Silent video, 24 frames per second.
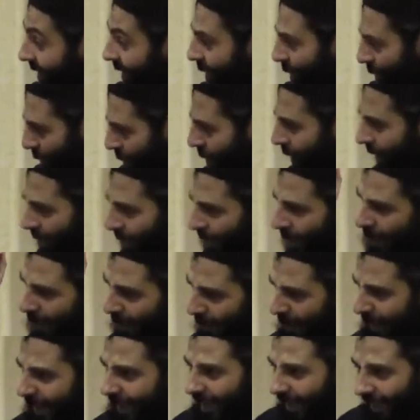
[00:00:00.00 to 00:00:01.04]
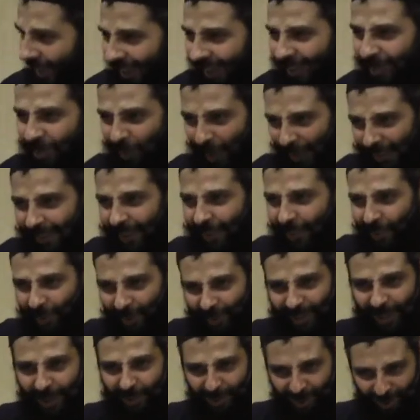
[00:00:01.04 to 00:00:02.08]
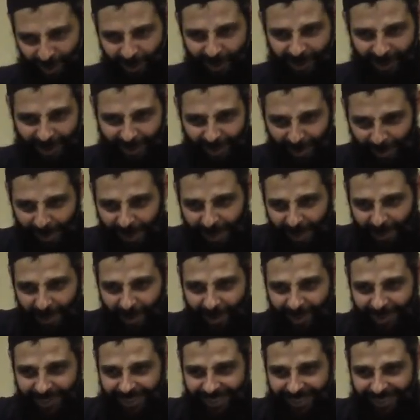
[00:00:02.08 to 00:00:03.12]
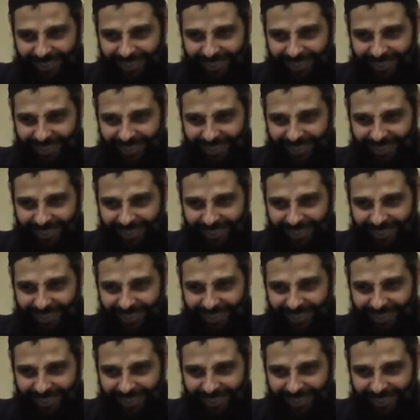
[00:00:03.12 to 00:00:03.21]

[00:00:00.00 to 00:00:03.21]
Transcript: you know when people beat the rug to get the dirt out, you know what I'm speaking about?